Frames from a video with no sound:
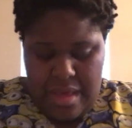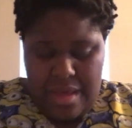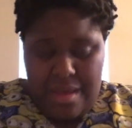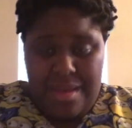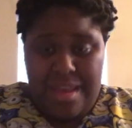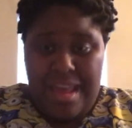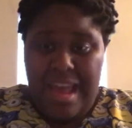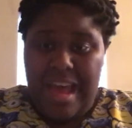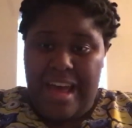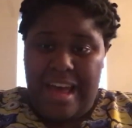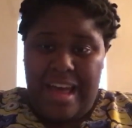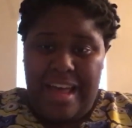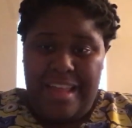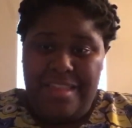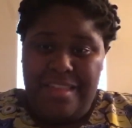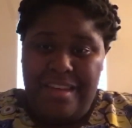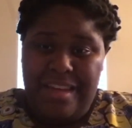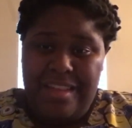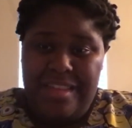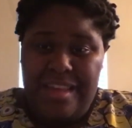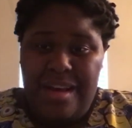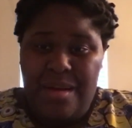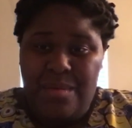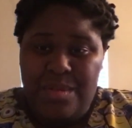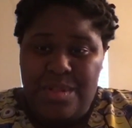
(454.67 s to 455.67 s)
yeah, I
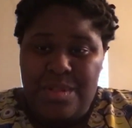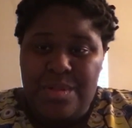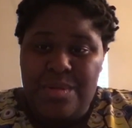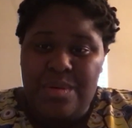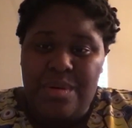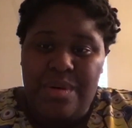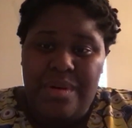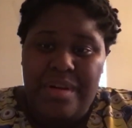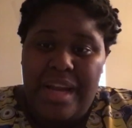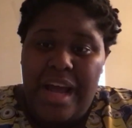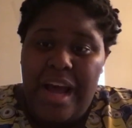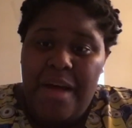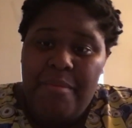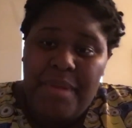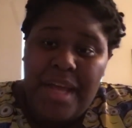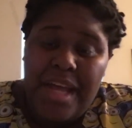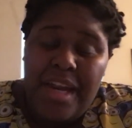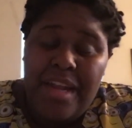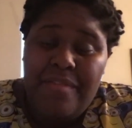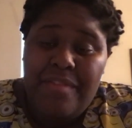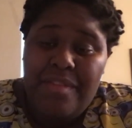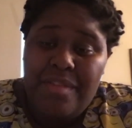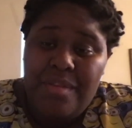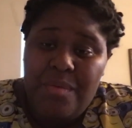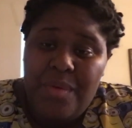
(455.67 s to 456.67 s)
thought that was cool, and I'm not
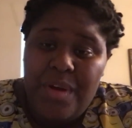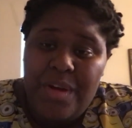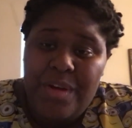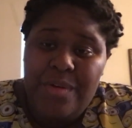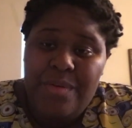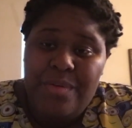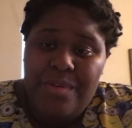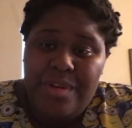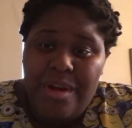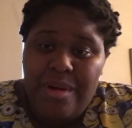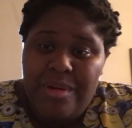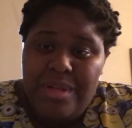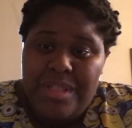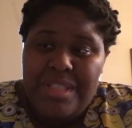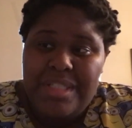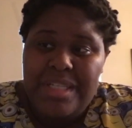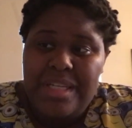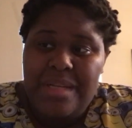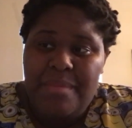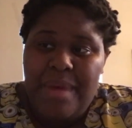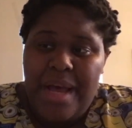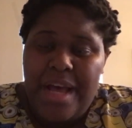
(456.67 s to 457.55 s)
even the one who noticed it.